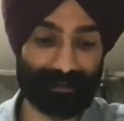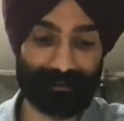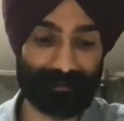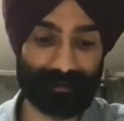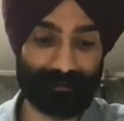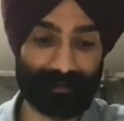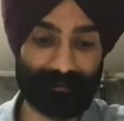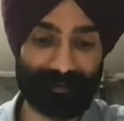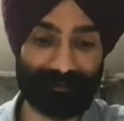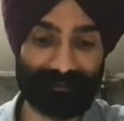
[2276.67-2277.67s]
you know, I've
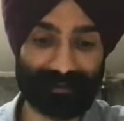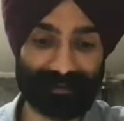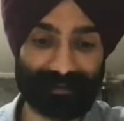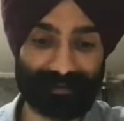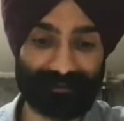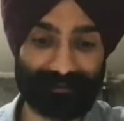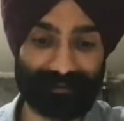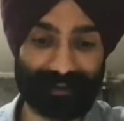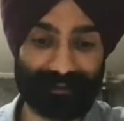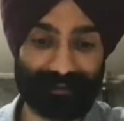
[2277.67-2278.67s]
been fortunate enough
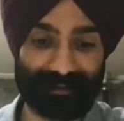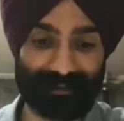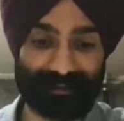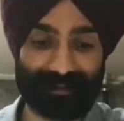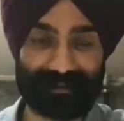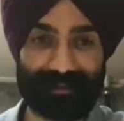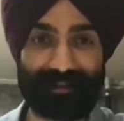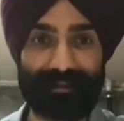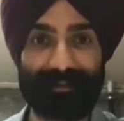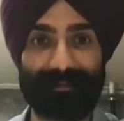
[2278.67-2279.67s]
that this
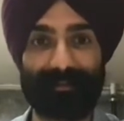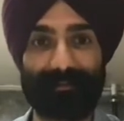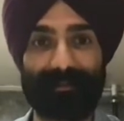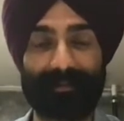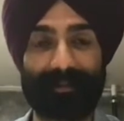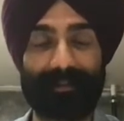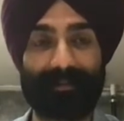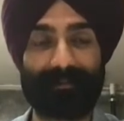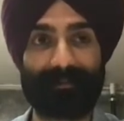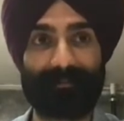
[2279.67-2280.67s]
idea has seemed to kind
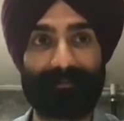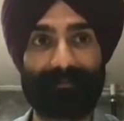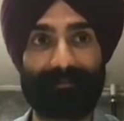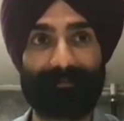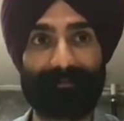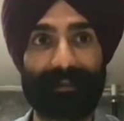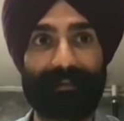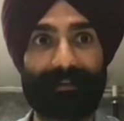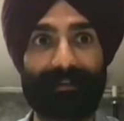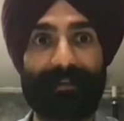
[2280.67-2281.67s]
of
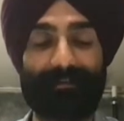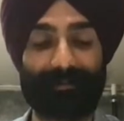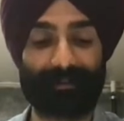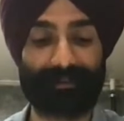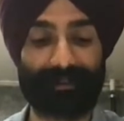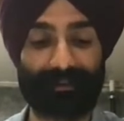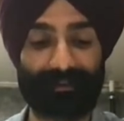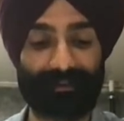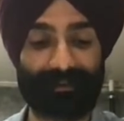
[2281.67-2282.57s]
taken off, and